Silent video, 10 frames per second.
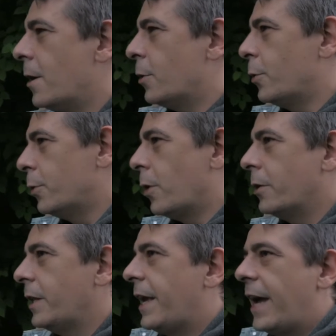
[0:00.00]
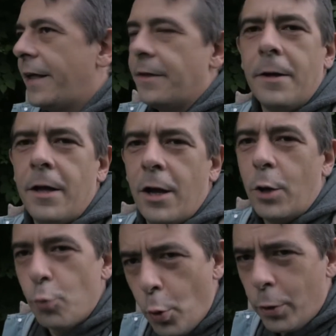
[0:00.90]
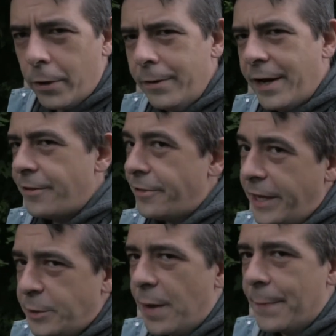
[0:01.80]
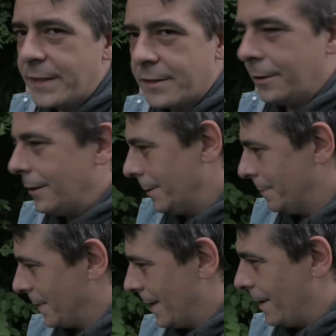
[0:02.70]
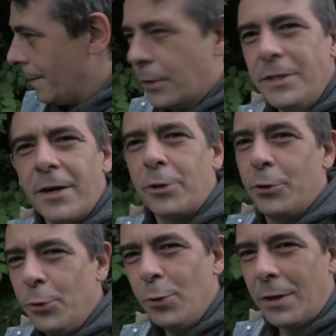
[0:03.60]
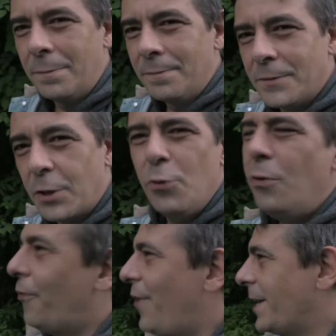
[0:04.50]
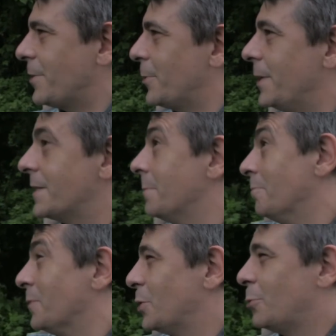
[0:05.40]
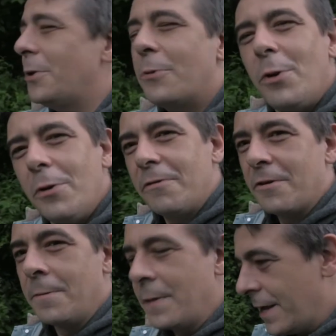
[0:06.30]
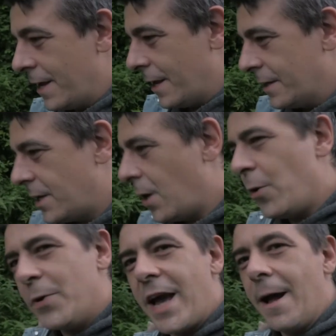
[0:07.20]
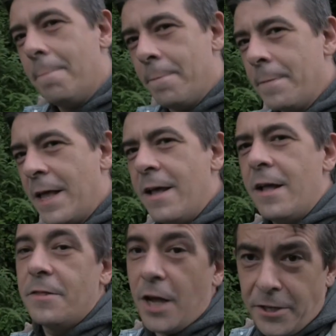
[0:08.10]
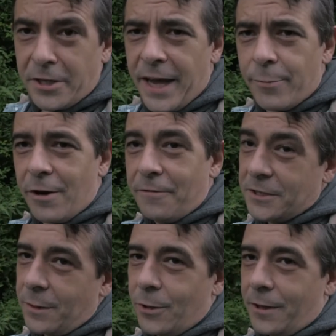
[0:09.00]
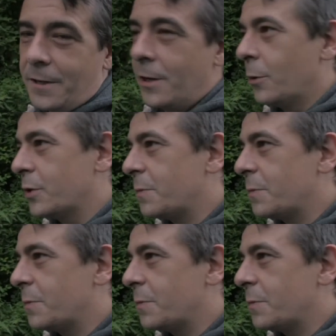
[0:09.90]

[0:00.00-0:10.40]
who only had a ruler and an HB pencil, but they're cool. The cool factor is through the roof. So yeah, not a camera for someone who's